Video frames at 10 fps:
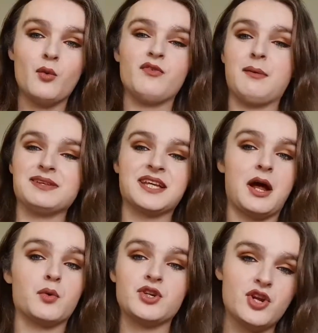With that being said,
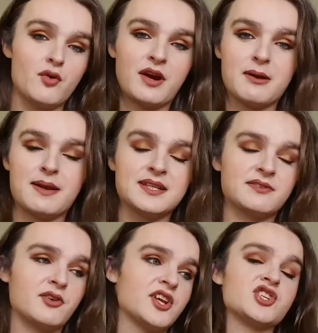I would not recommend this
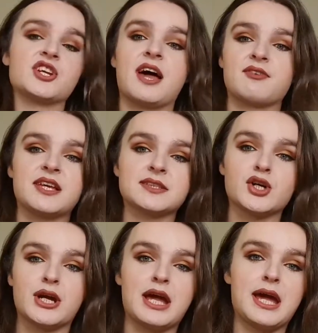foundation. I think it's
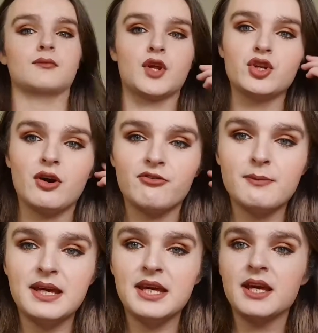okay. Not
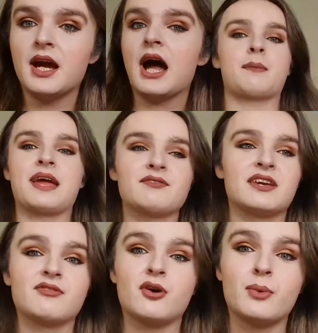for me. I might even
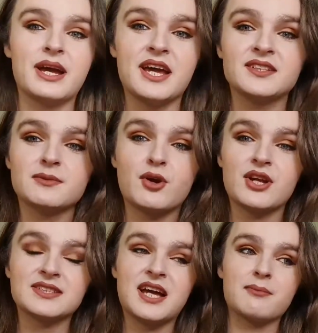give it away, to be
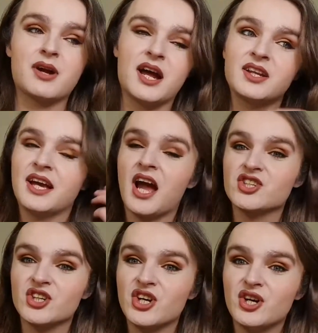honest. I'm kind of like, I
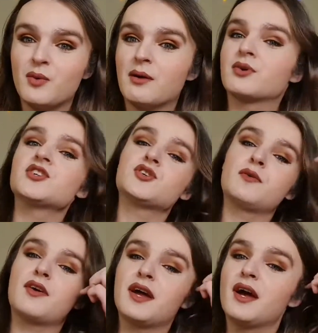don't know what I'm going to do
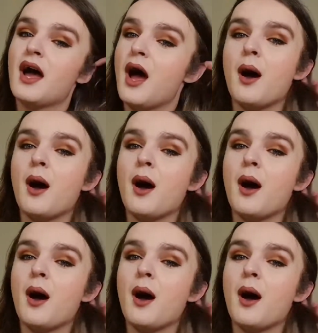with it.